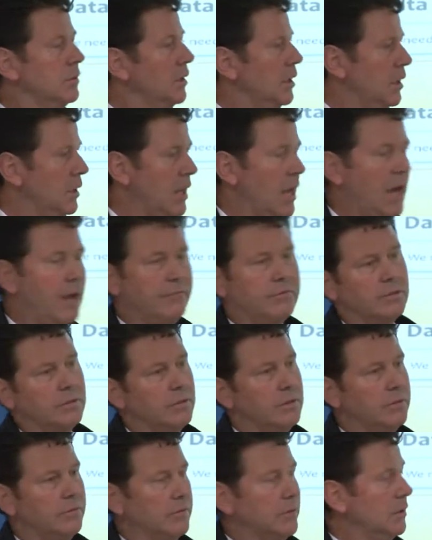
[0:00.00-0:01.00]
and you have to
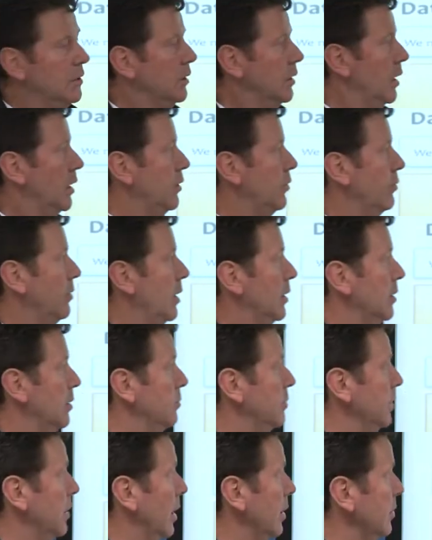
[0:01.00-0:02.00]
leave it in and let it run in a
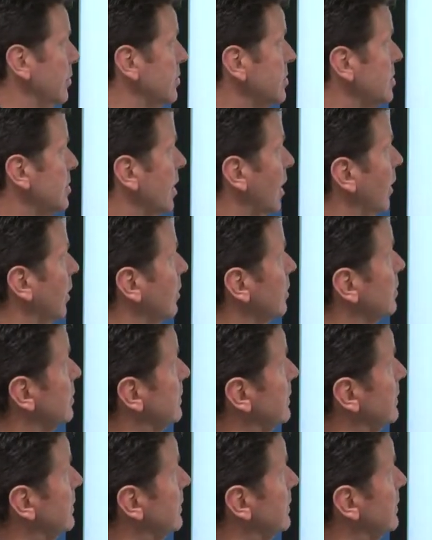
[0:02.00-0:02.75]
B A U state.